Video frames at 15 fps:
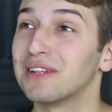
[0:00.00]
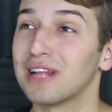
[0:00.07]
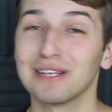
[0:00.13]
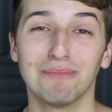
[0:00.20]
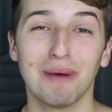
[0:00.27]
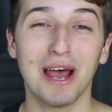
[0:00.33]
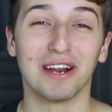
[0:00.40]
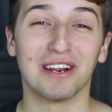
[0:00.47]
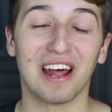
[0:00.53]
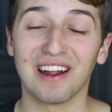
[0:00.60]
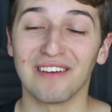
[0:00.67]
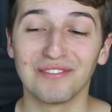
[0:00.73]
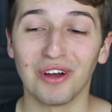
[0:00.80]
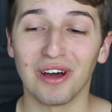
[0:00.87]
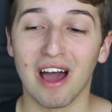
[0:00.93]
That's mad,
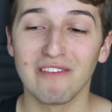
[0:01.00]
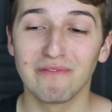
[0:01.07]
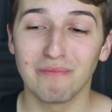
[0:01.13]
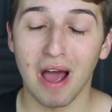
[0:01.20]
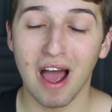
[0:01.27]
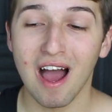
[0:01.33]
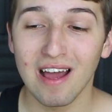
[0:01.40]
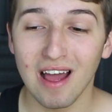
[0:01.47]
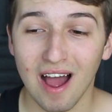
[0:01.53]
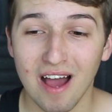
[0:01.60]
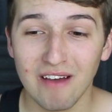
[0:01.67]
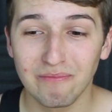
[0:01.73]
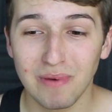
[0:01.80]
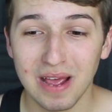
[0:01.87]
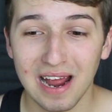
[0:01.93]
and
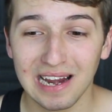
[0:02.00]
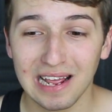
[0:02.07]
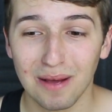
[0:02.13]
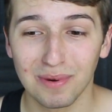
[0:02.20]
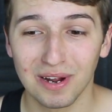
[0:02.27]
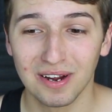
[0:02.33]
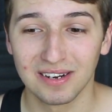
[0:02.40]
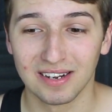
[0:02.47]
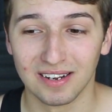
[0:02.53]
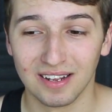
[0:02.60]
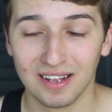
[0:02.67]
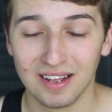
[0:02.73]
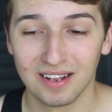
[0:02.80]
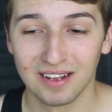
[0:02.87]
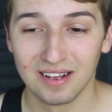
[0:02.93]
I've barely uploaded
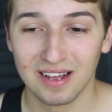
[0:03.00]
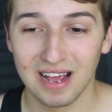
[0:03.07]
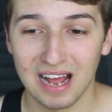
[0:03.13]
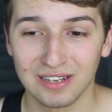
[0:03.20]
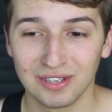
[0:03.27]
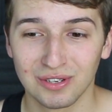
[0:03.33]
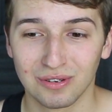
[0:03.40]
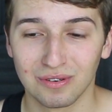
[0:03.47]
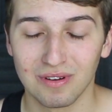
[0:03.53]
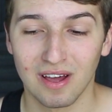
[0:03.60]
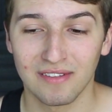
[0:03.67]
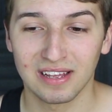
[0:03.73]
at all.